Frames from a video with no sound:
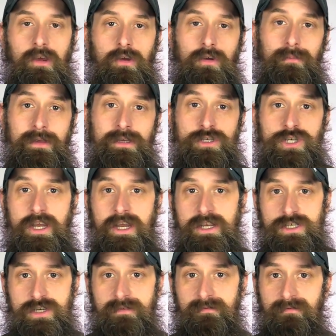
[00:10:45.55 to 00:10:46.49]
It could be
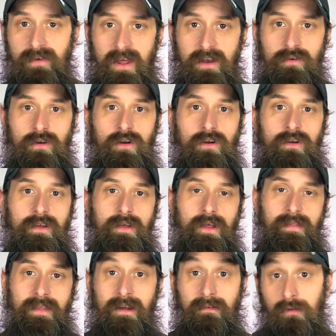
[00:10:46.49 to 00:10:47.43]
change in vendor,
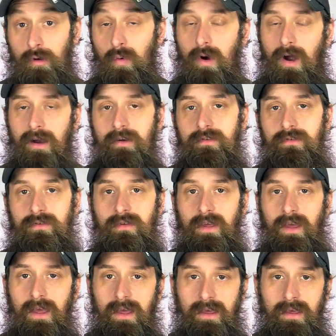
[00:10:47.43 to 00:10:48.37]
and that requires
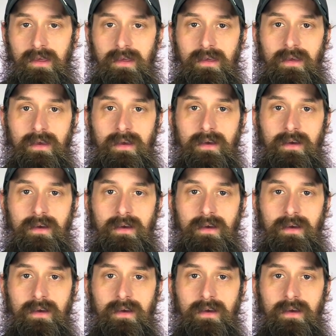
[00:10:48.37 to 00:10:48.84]
a